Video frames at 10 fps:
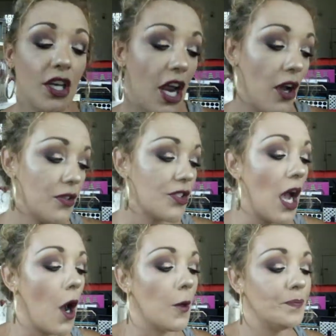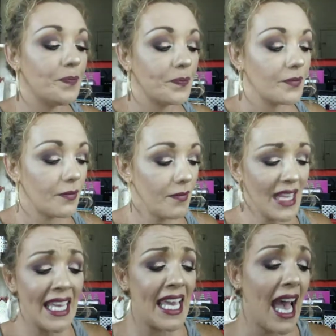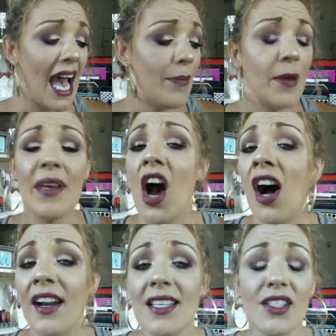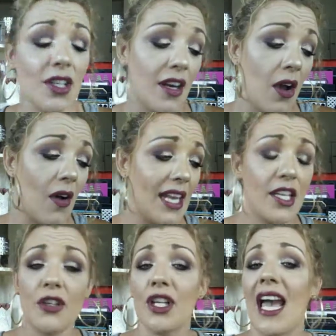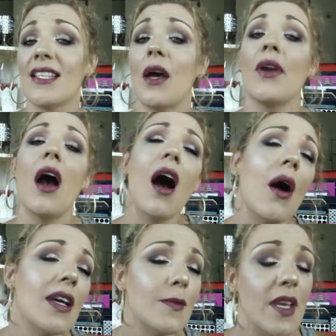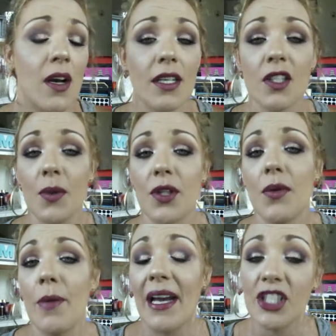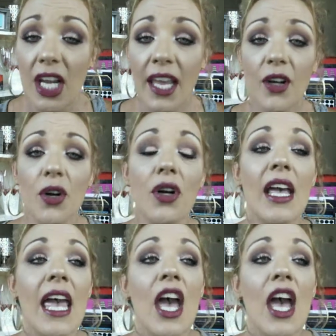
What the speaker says: You know, so I'm going to be honest, you know, I told you guys I would always be honest with you on my channel.